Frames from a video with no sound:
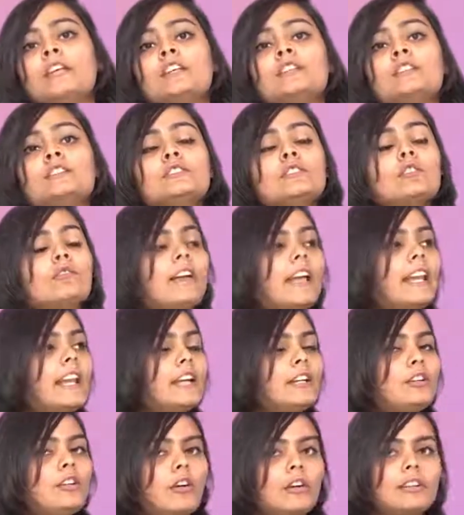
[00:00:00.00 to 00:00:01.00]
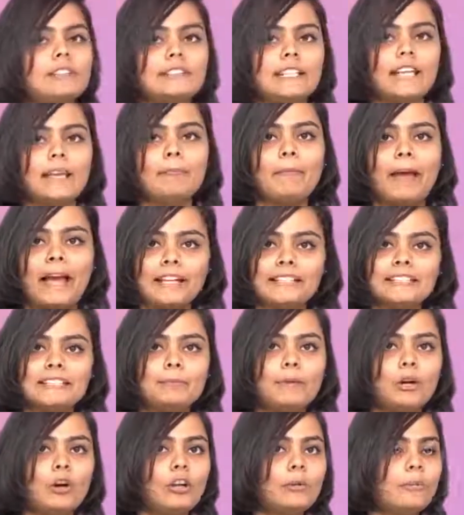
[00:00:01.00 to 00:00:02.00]
So when I say
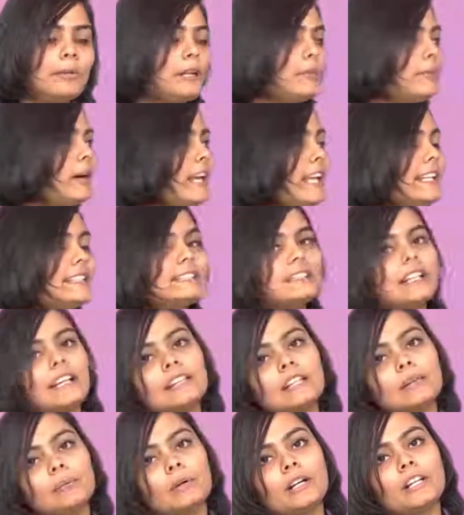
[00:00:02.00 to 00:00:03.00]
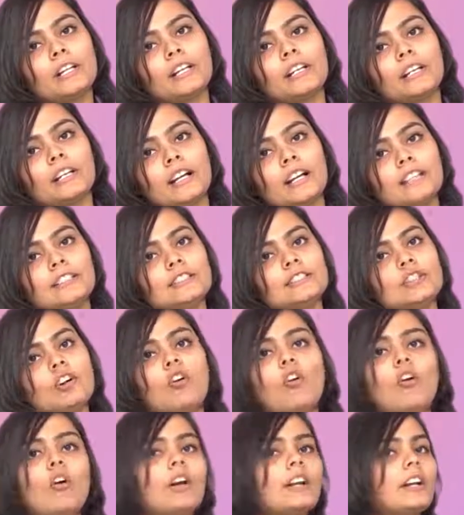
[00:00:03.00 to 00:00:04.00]
maxima or minima, it's nothing but a crust
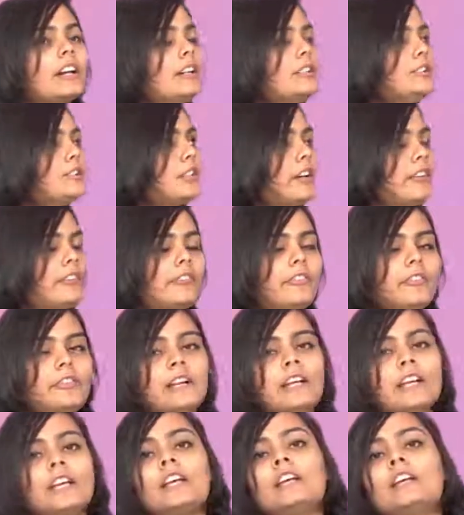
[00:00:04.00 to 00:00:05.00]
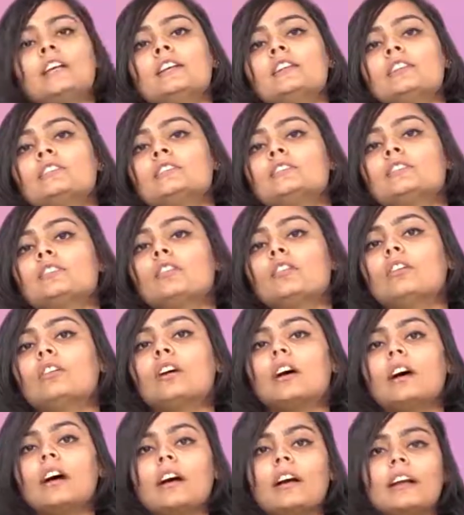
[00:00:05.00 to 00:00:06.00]
or a trough.
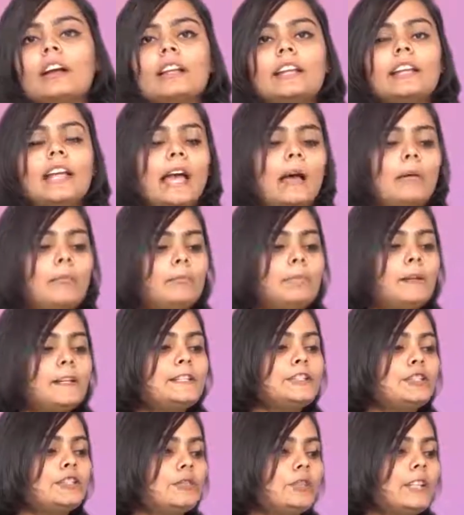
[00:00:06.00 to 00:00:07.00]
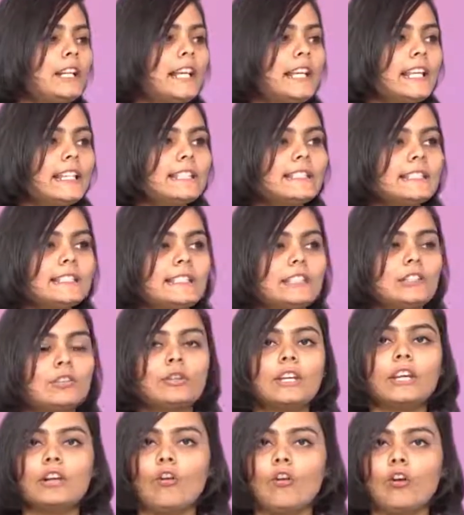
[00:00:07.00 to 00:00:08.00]
So amplitude is, you
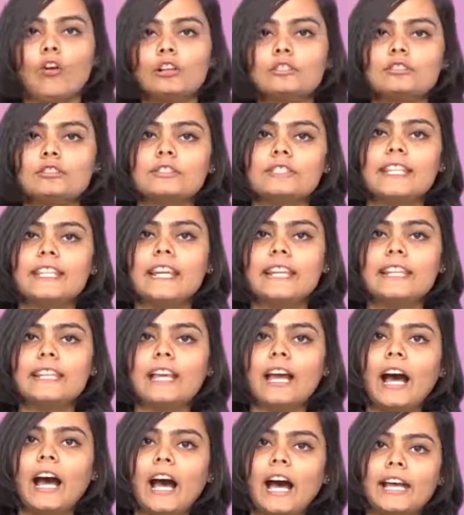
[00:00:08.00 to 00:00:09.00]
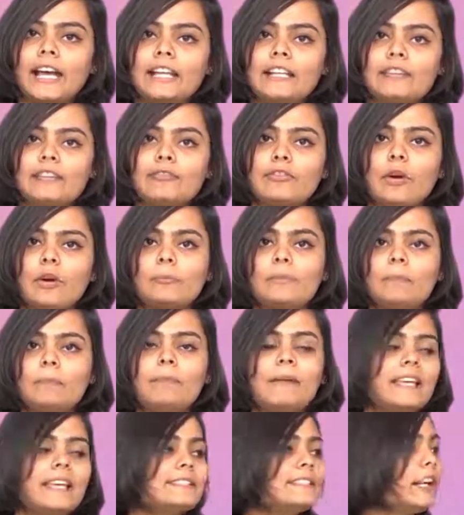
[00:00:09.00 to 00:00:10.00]
can also say, the height from the
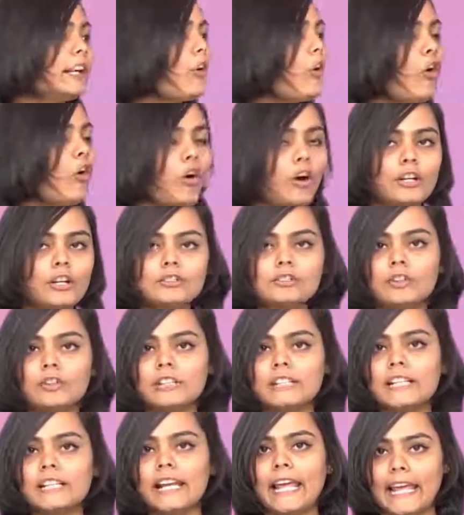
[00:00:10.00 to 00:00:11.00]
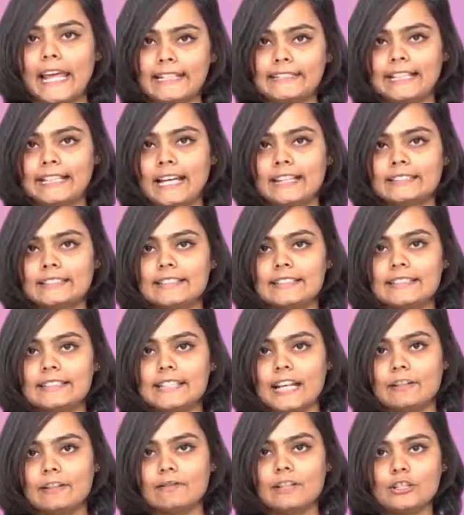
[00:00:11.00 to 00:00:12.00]
basic horizontal x-axis
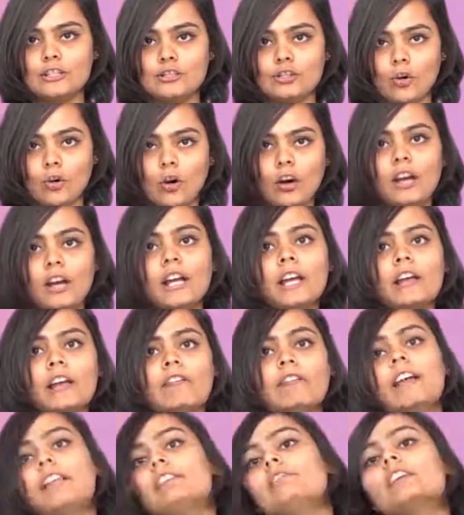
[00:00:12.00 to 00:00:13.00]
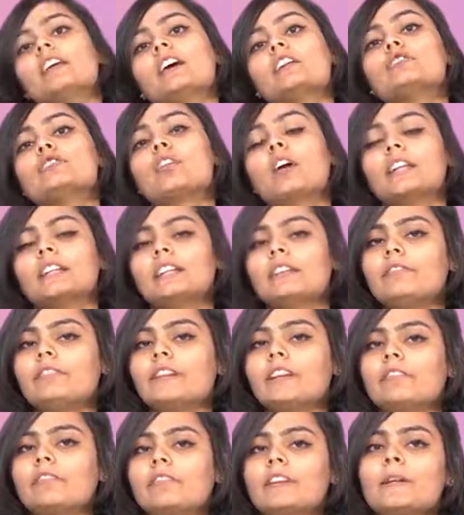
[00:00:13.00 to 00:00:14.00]
that we draw when we are drawing the
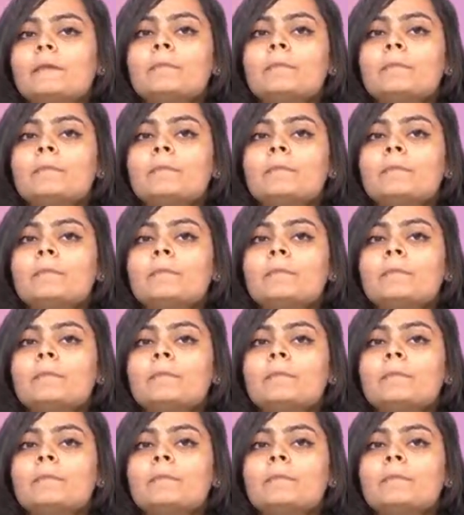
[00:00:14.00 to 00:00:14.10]
wave.